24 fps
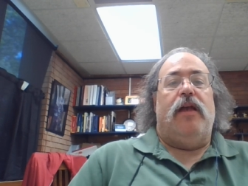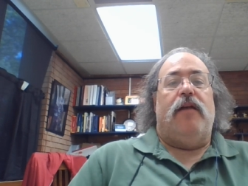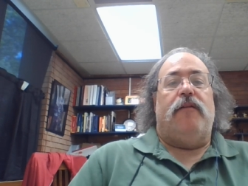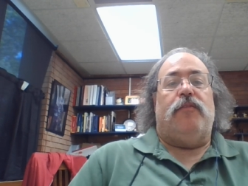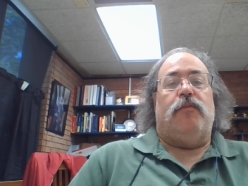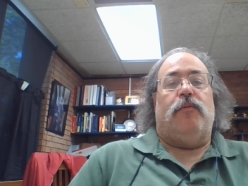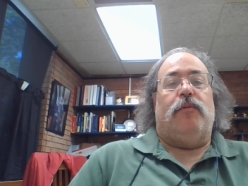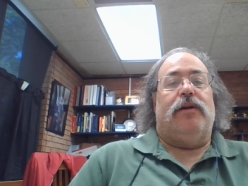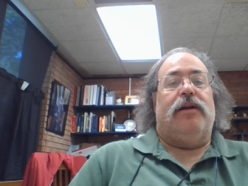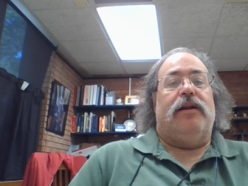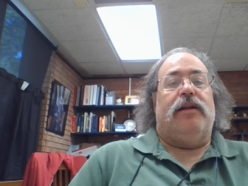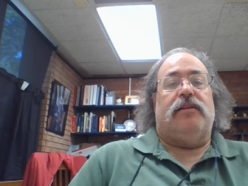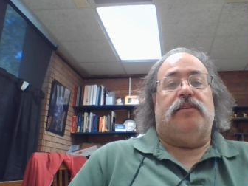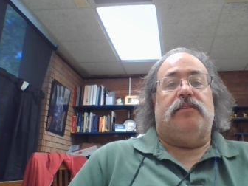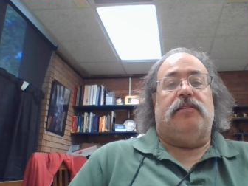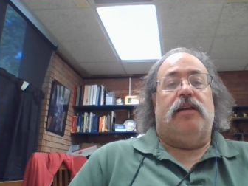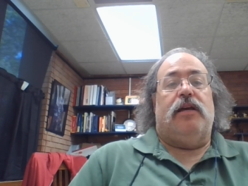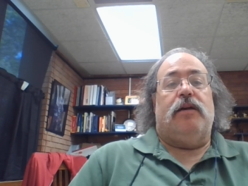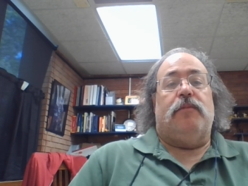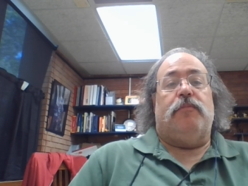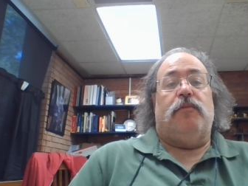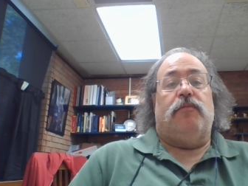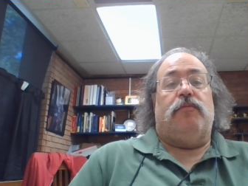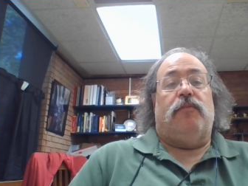If you want an
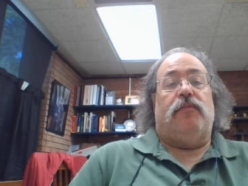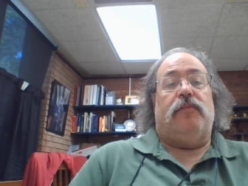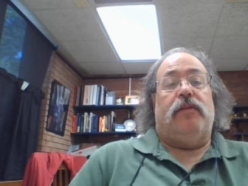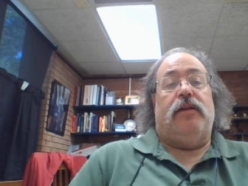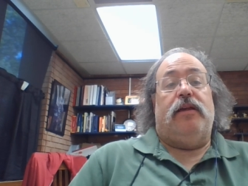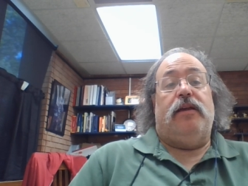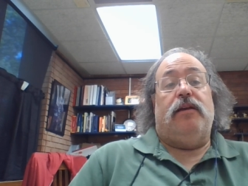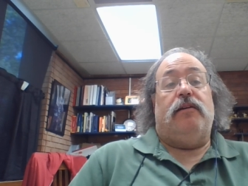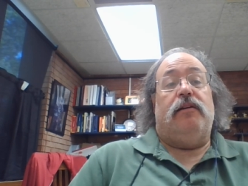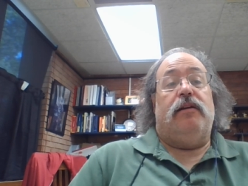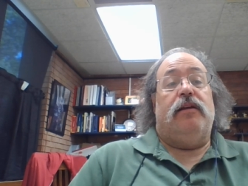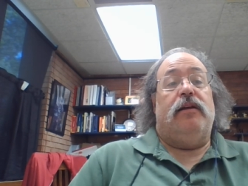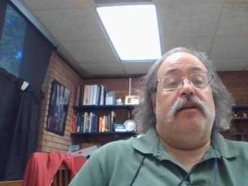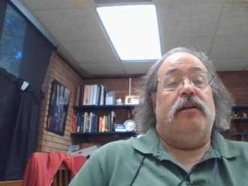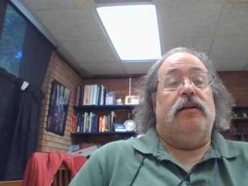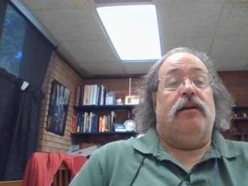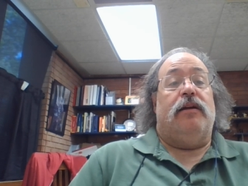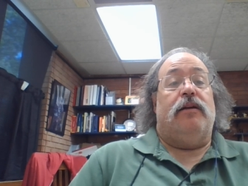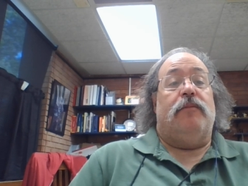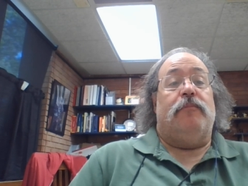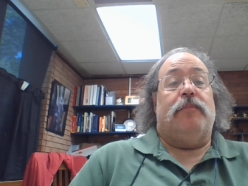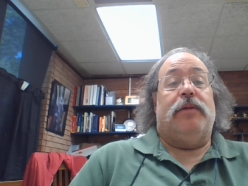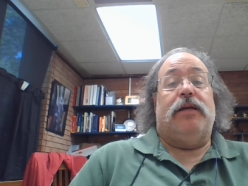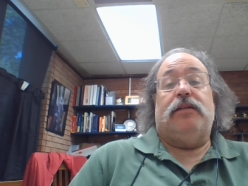example from the internet,
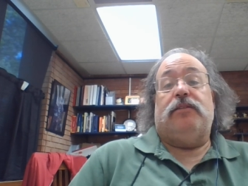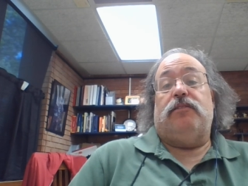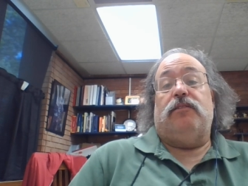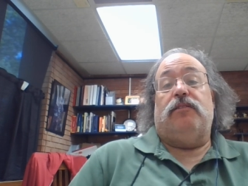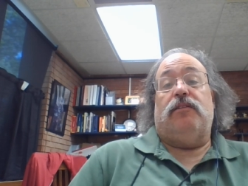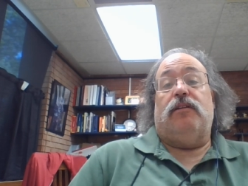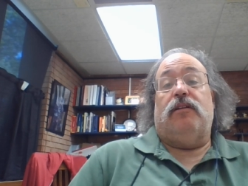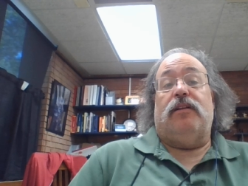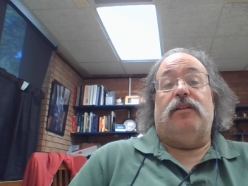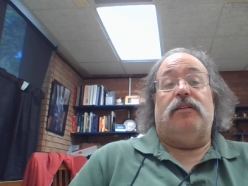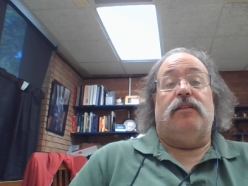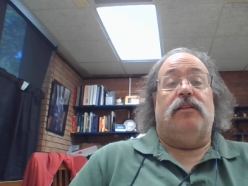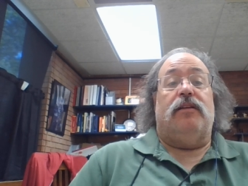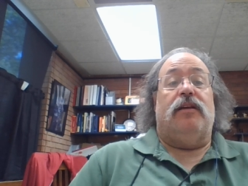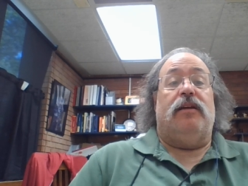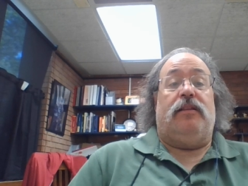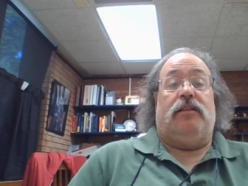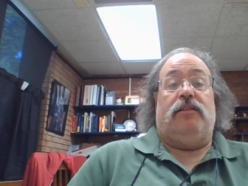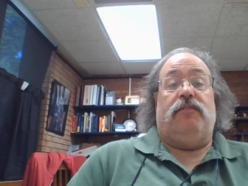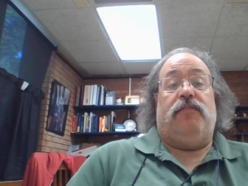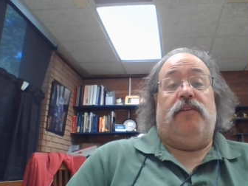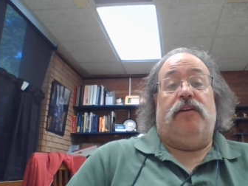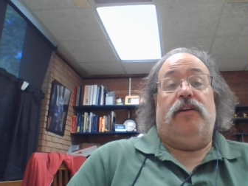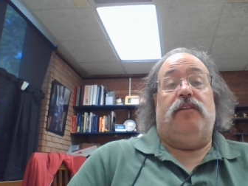Mastodon
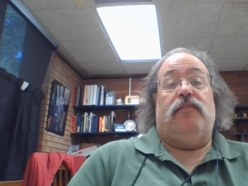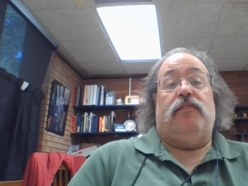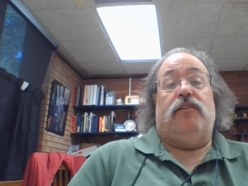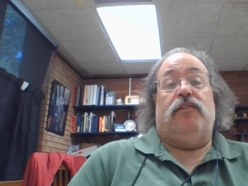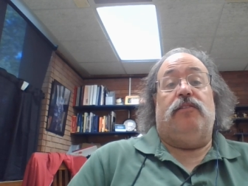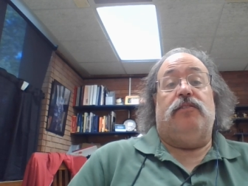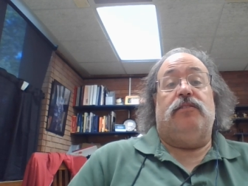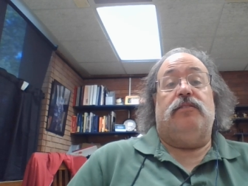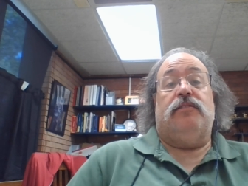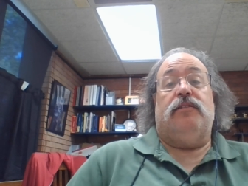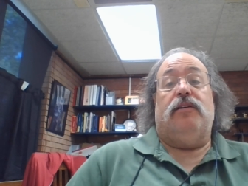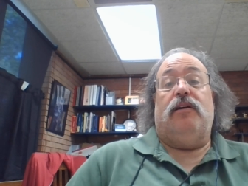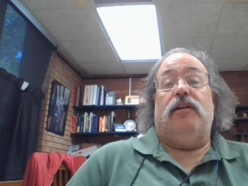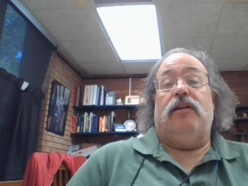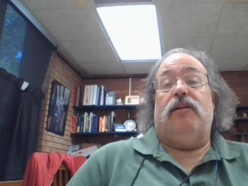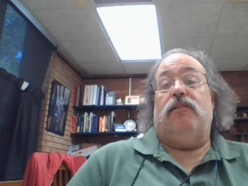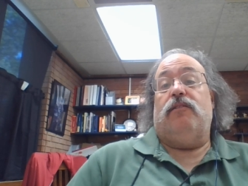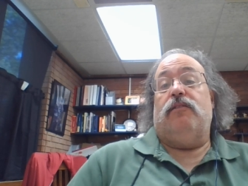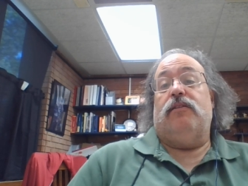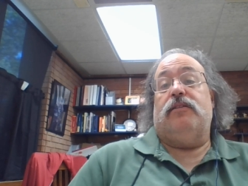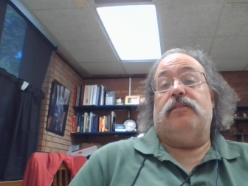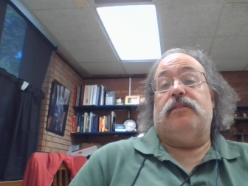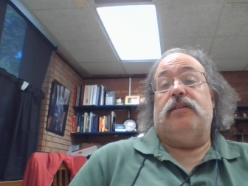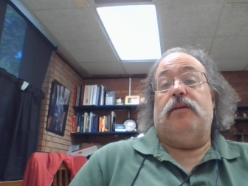and the Fediverse are a
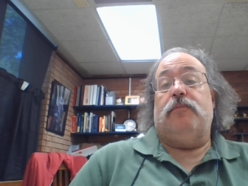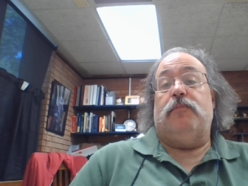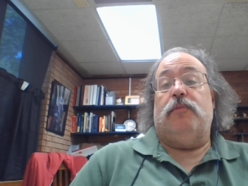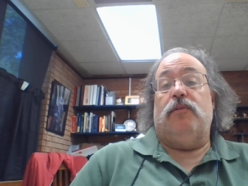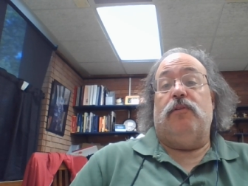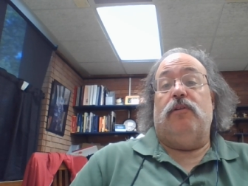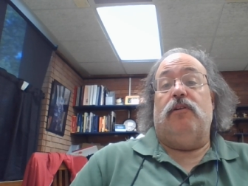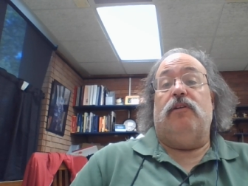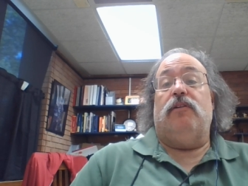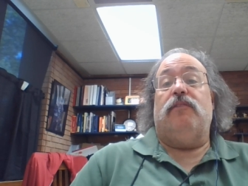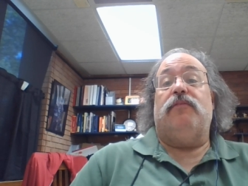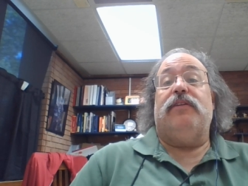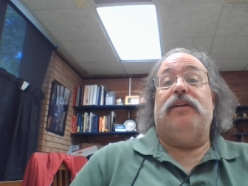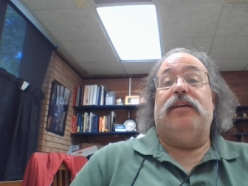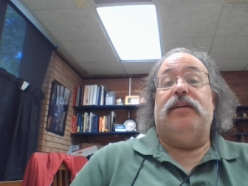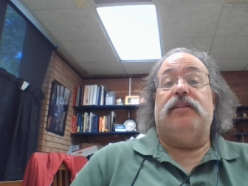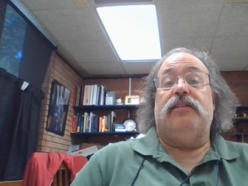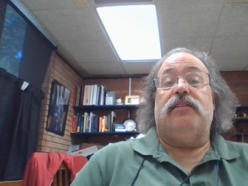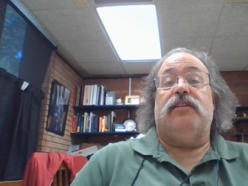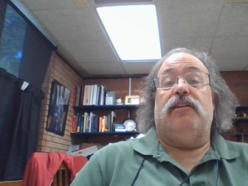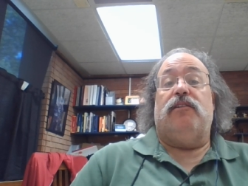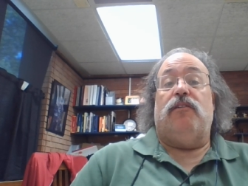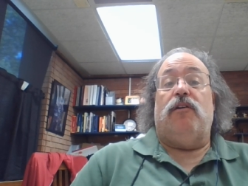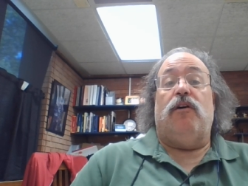good example of
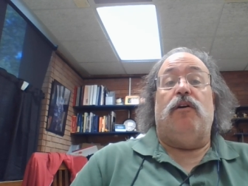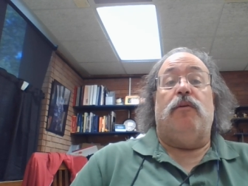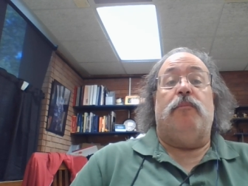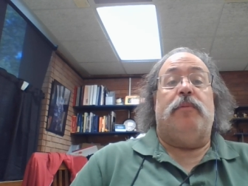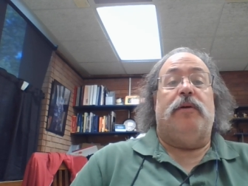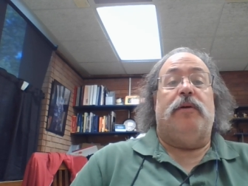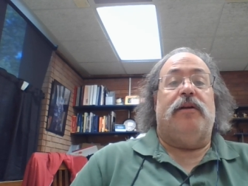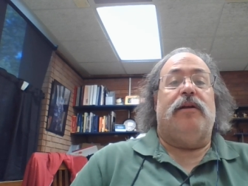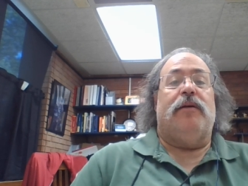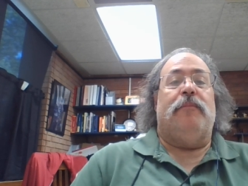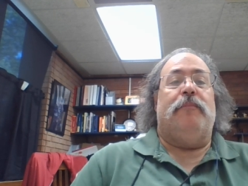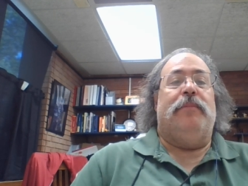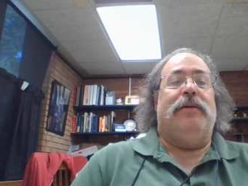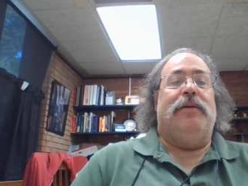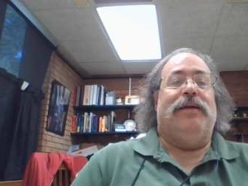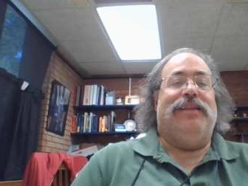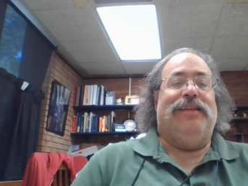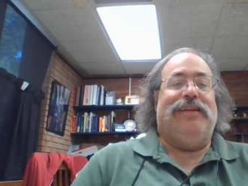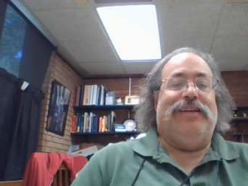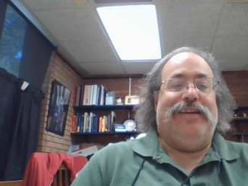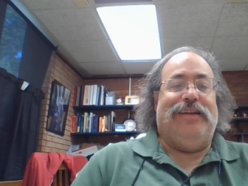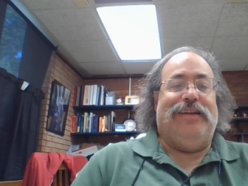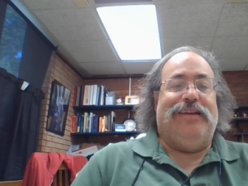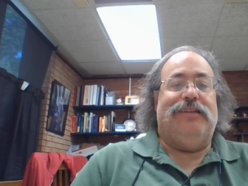
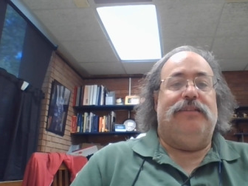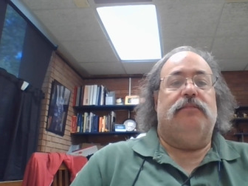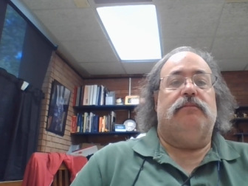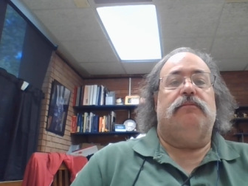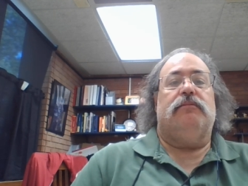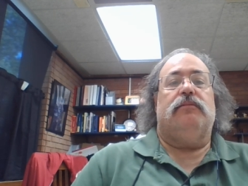interoperability.